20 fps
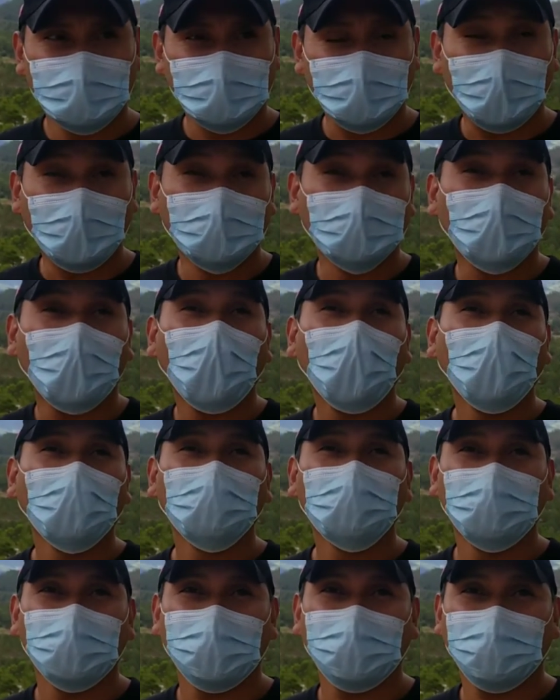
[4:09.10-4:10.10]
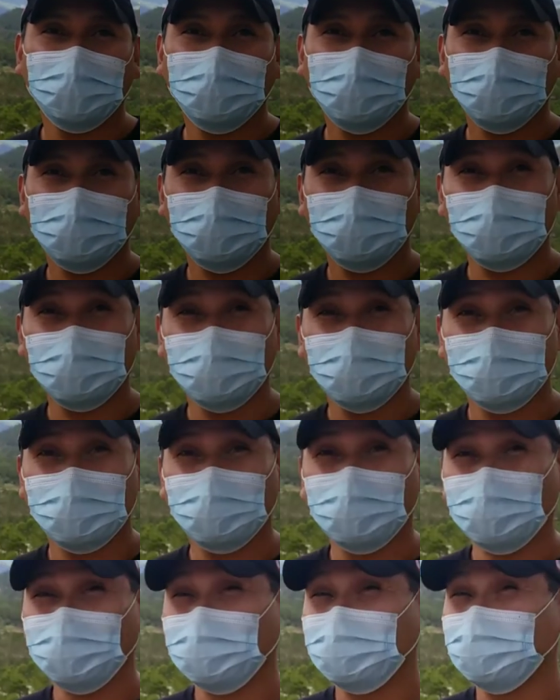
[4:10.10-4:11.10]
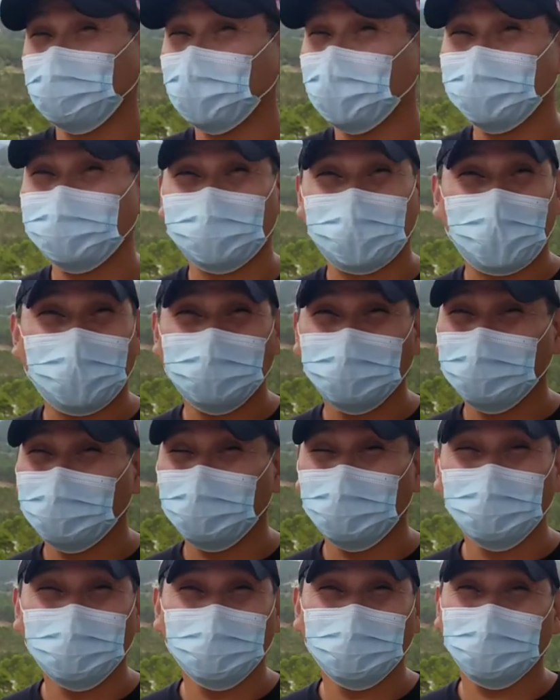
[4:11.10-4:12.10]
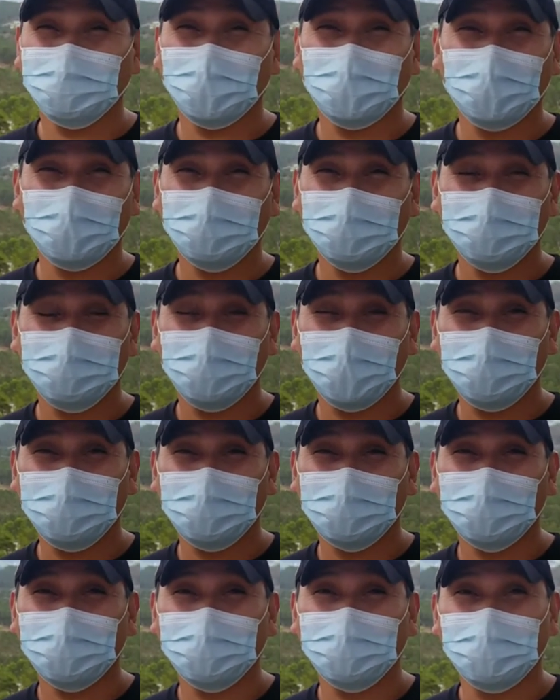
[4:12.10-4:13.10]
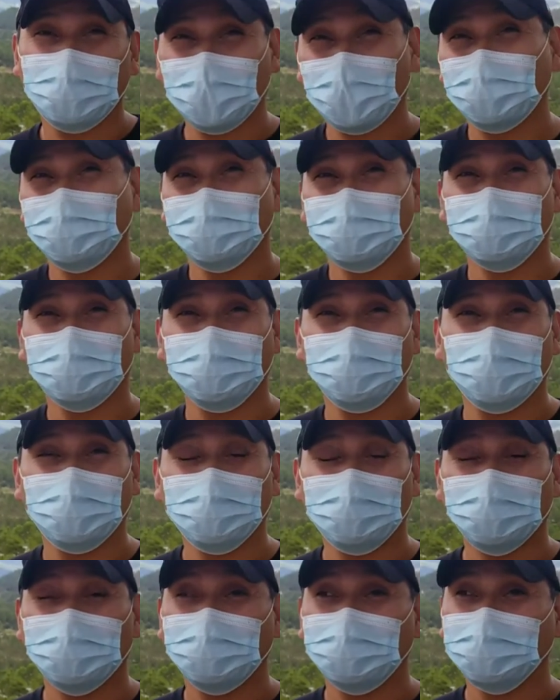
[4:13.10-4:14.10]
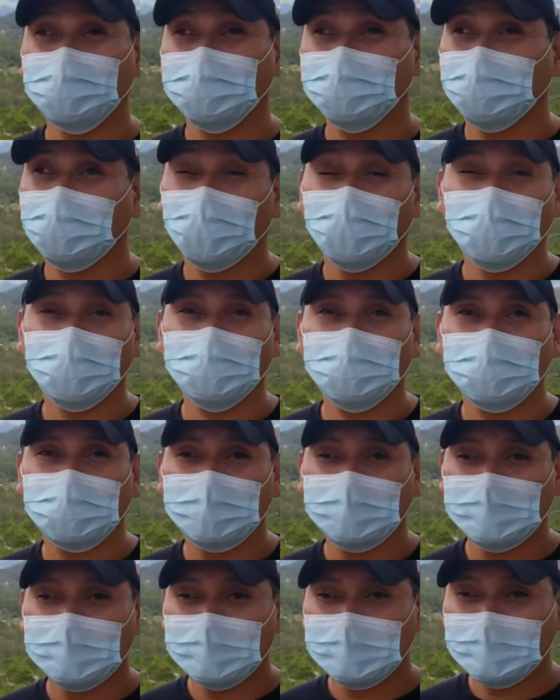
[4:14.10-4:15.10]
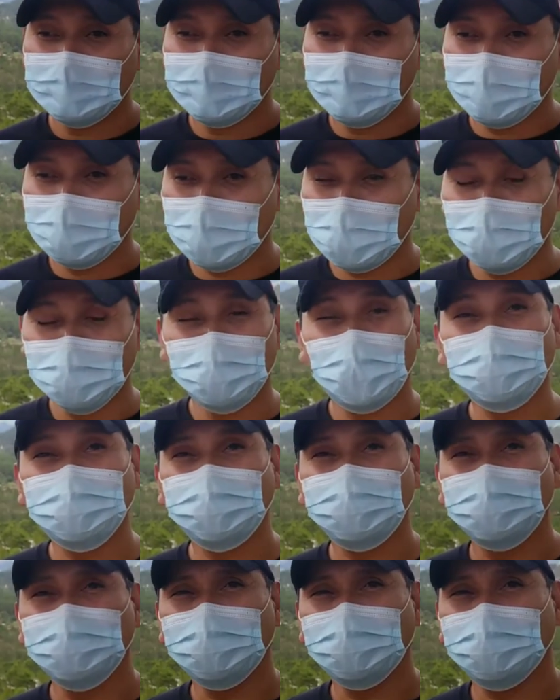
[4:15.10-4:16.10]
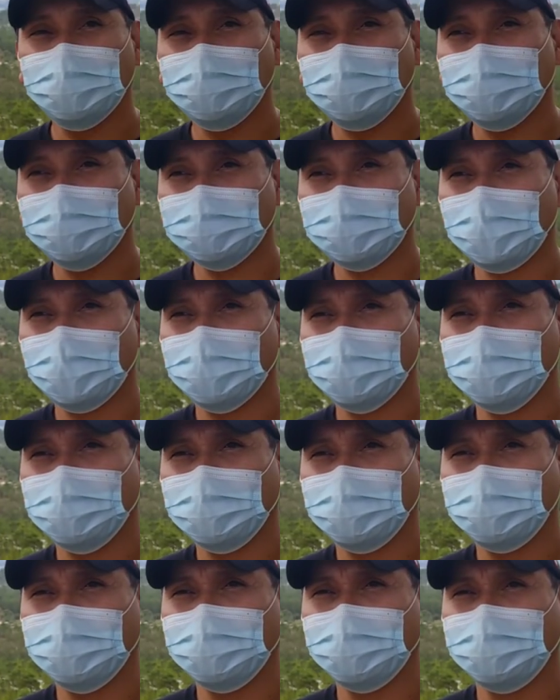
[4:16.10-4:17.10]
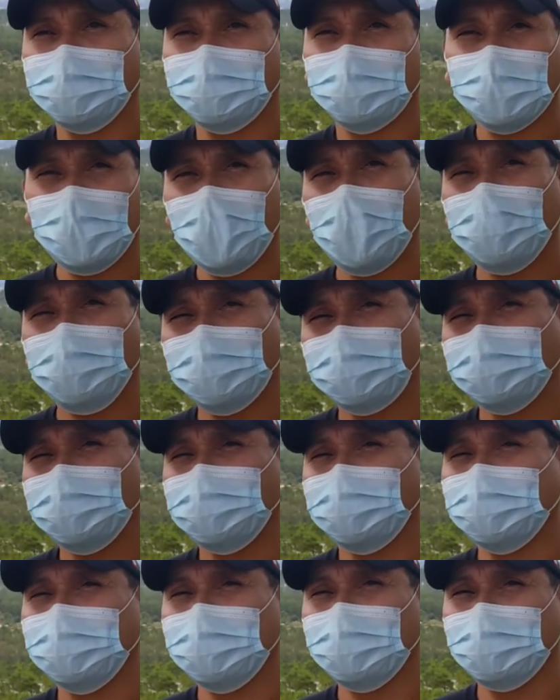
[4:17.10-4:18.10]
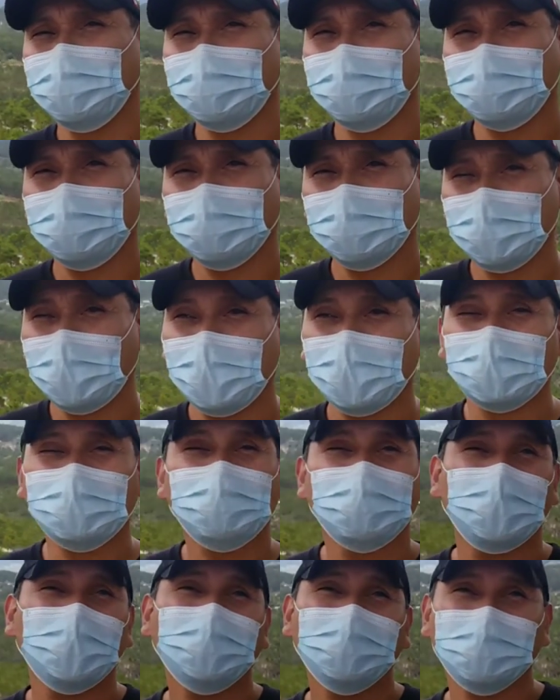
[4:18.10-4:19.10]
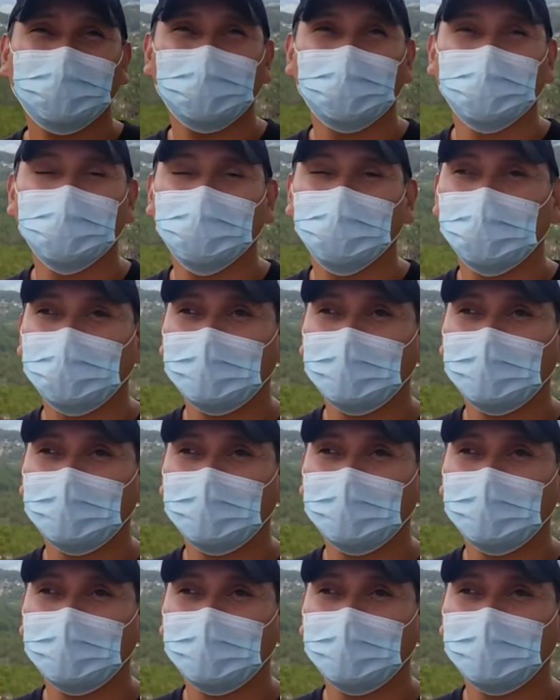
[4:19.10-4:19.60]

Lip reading: an old man whose face I don't remember, but I do remember his voice, came up to me and he's like, what happened to you? And I explained to him.